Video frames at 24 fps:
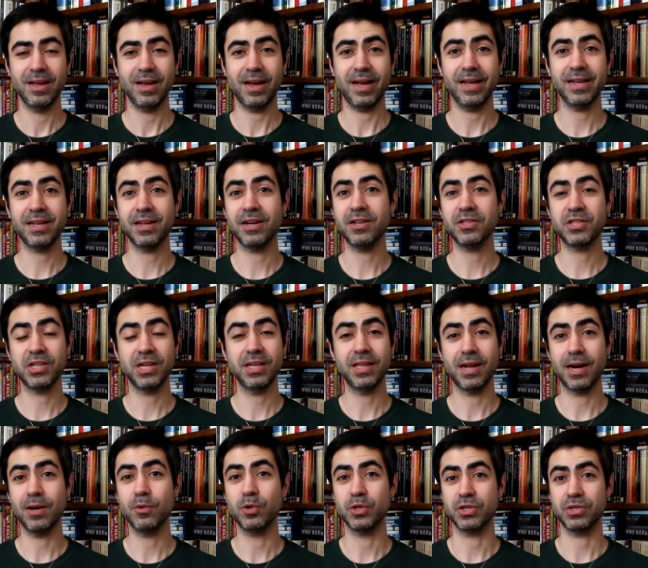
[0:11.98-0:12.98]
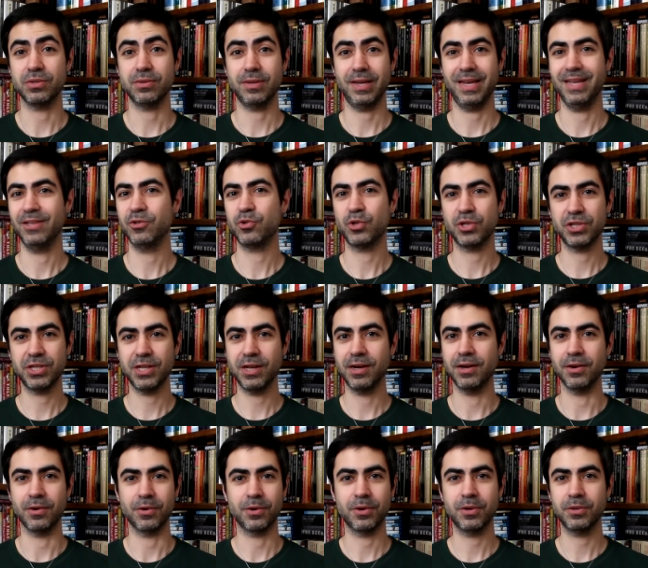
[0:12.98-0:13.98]
I cannot say that I was interested
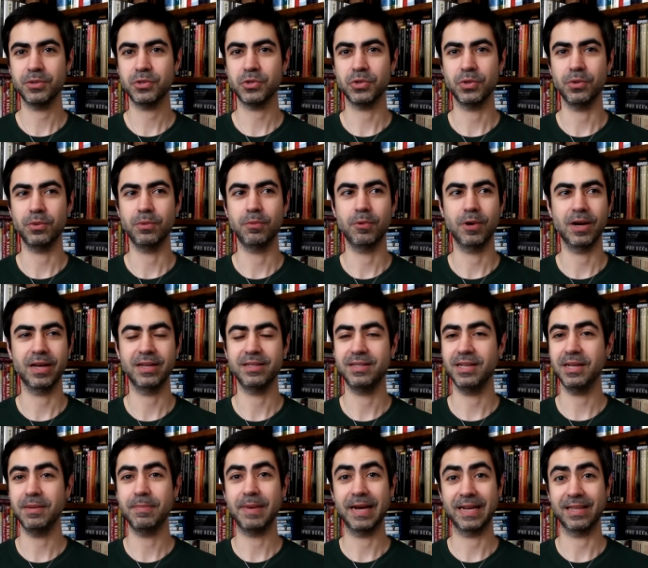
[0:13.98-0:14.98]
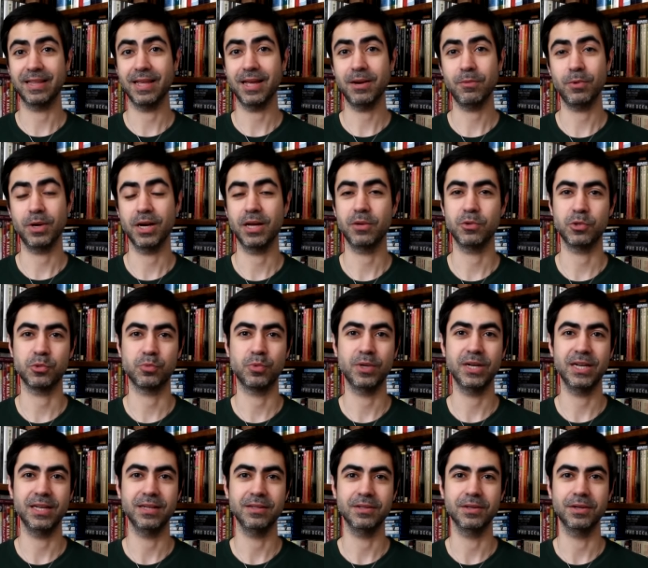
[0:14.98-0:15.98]
in her, so what I did back then when I was
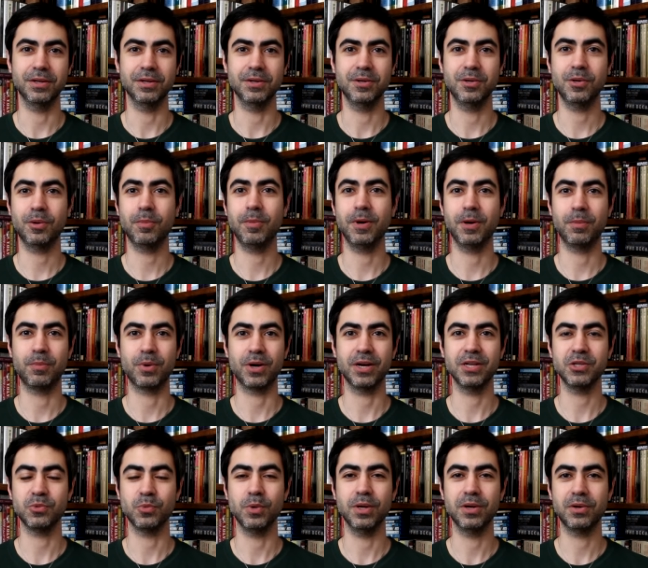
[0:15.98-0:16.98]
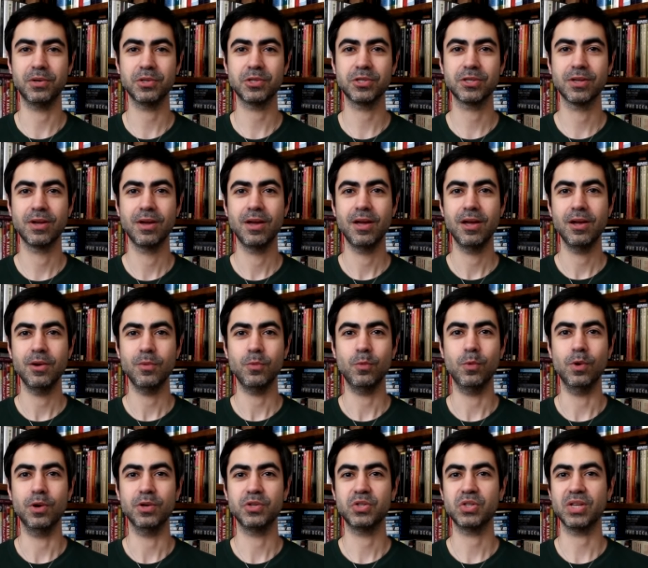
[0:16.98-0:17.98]
reading the Nobel Prize winners
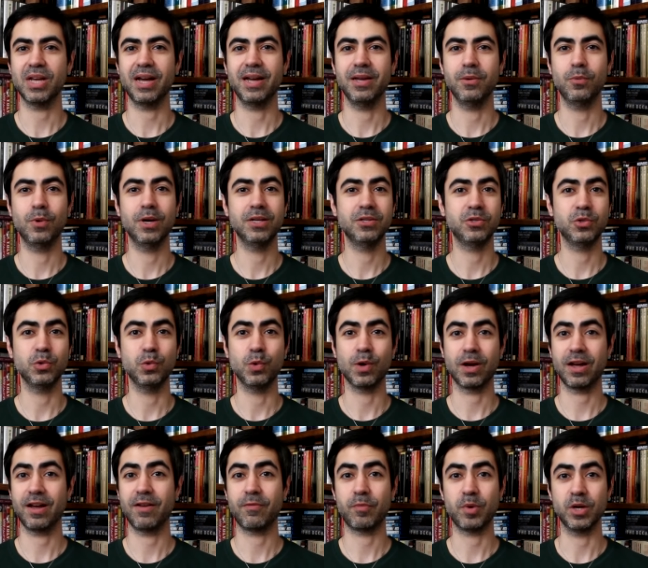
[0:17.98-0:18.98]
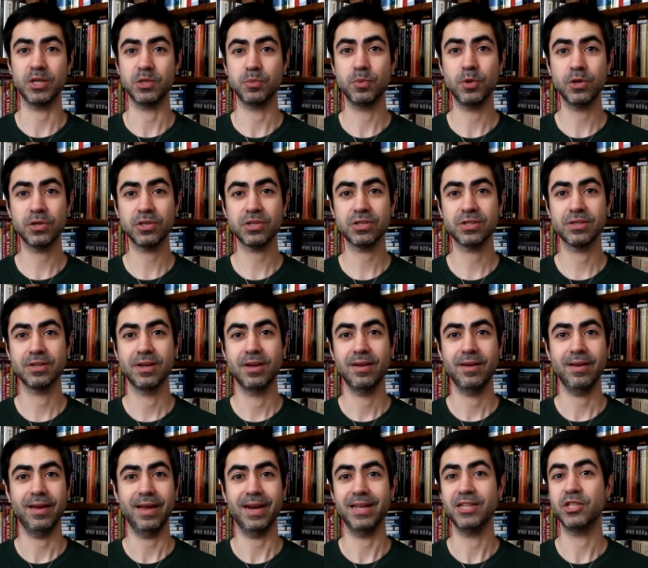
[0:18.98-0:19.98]
was I went to Half Price Books
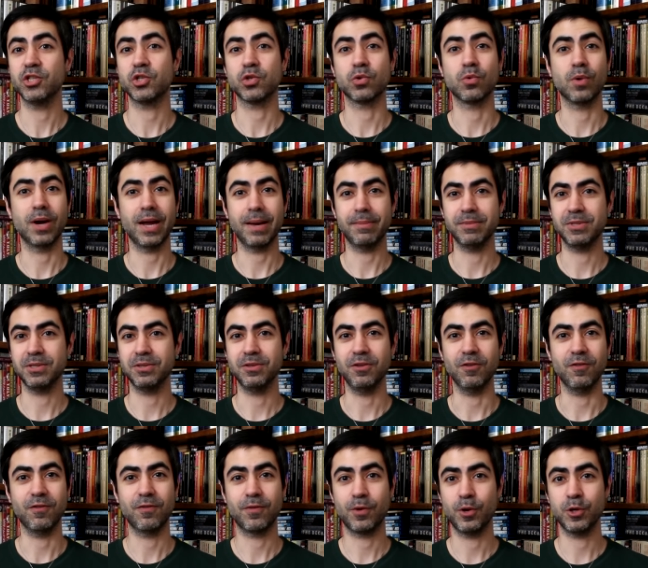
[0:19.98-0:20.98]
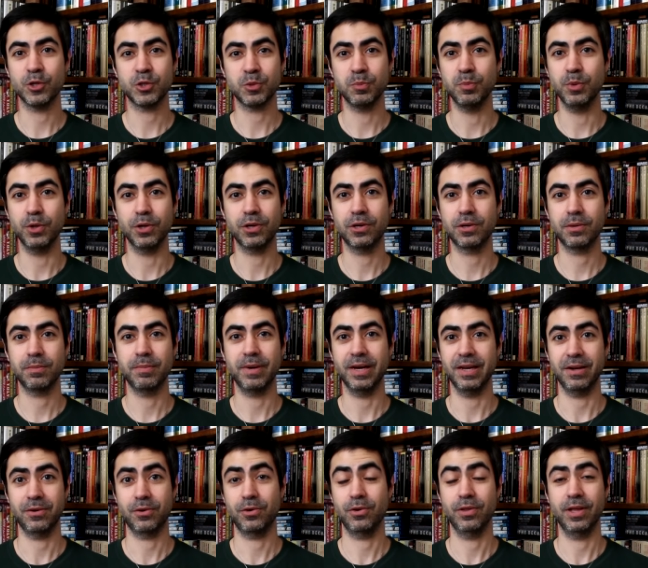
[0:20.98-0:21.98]
and I just grabbed the first book by
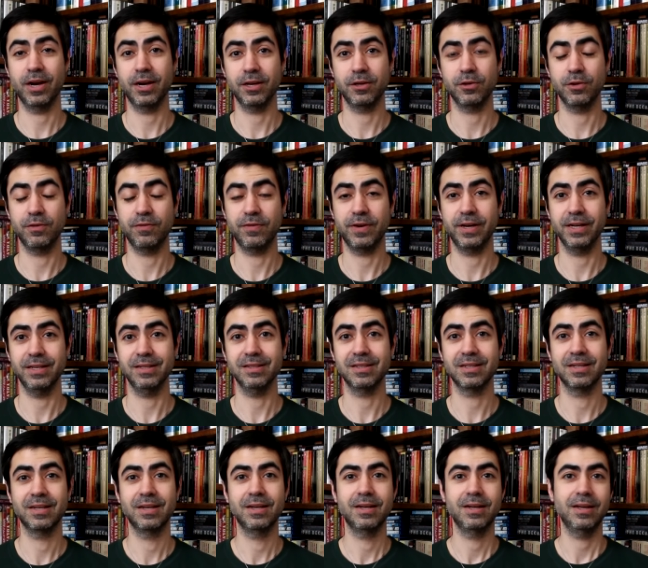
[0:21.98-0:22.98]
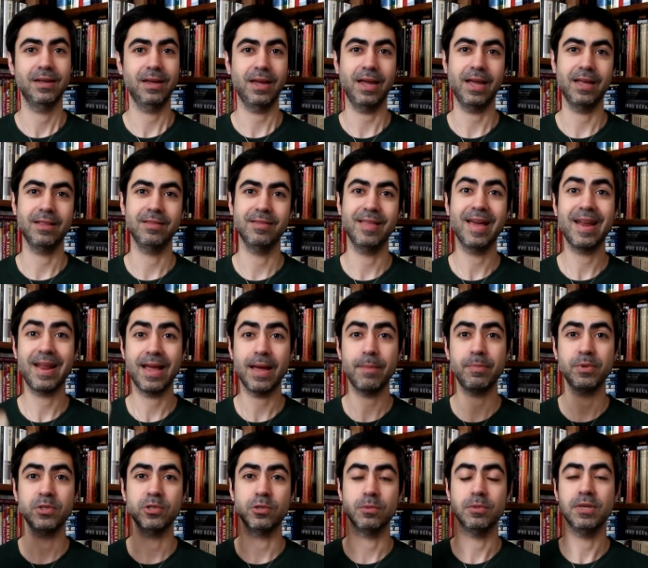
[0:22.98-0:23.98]
her that I could find, and that
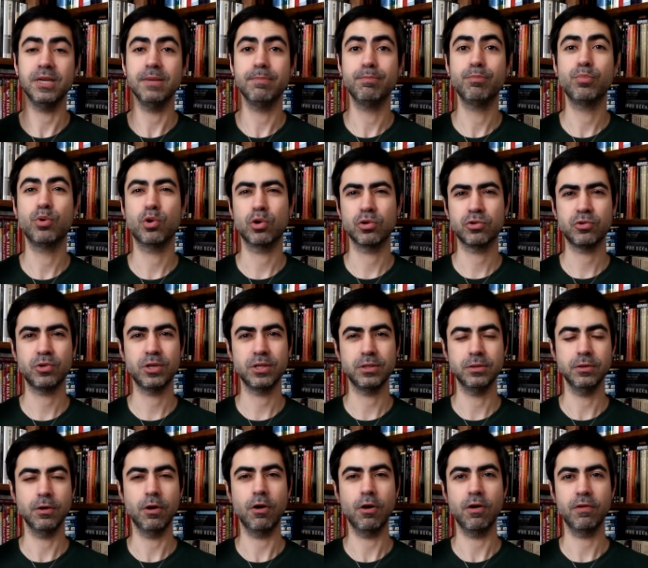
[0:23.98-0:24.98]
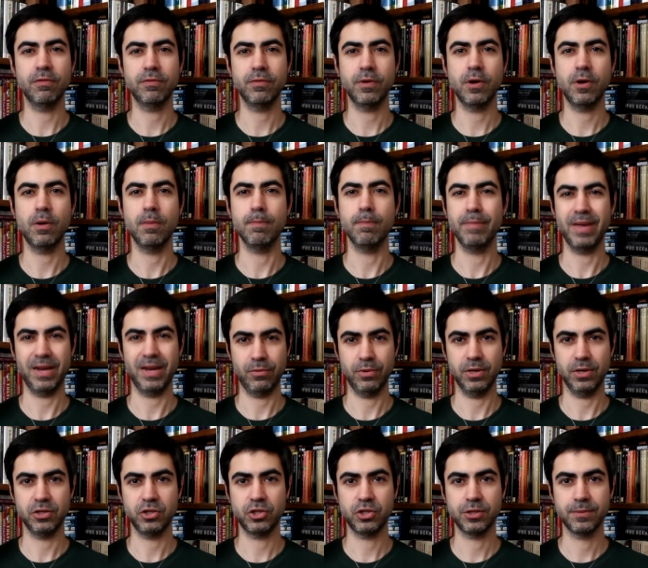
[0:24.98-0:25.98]
happened to be Portrait of a
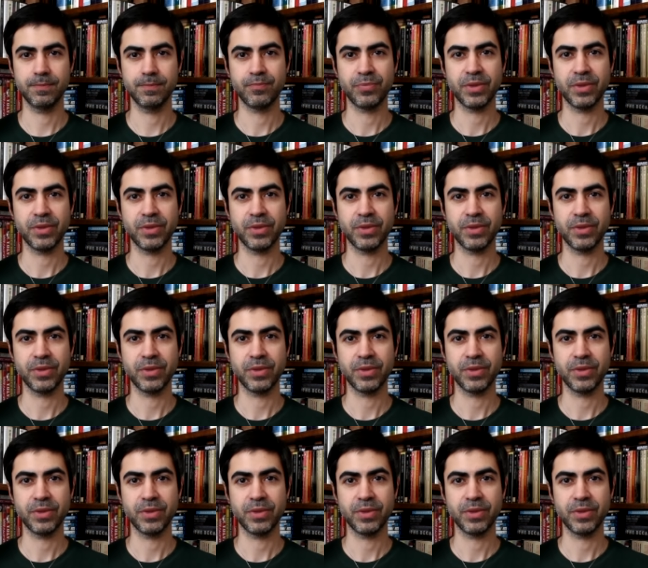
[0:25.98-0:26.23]
Marriage.